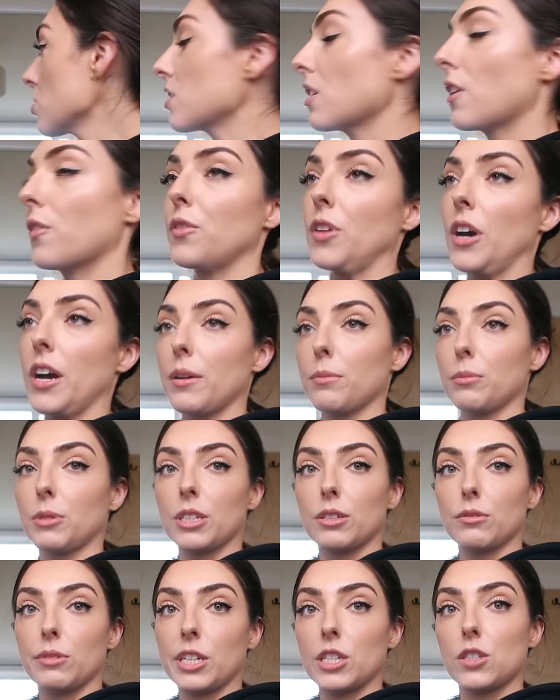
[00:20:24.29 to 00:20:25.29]
stuff that I'm
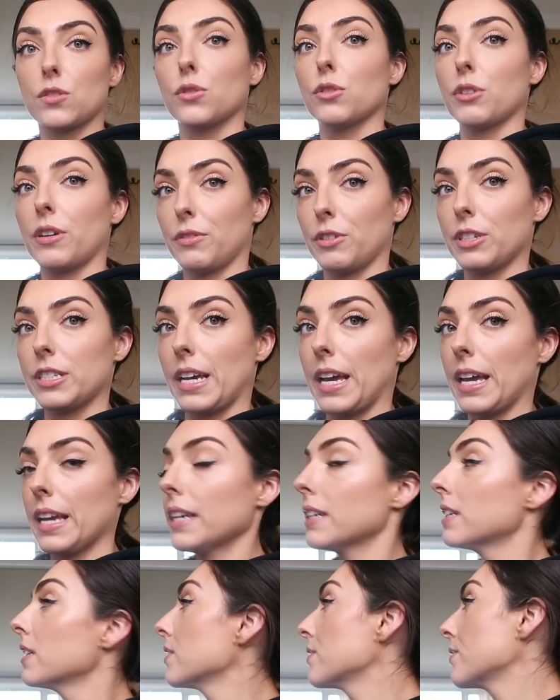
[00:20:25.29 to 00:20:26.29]
going to reach for every
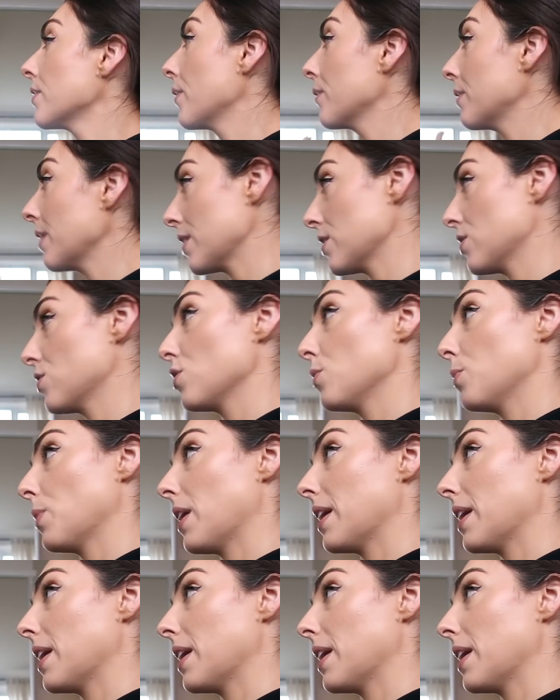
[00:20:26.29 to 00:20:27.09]
day. So that's super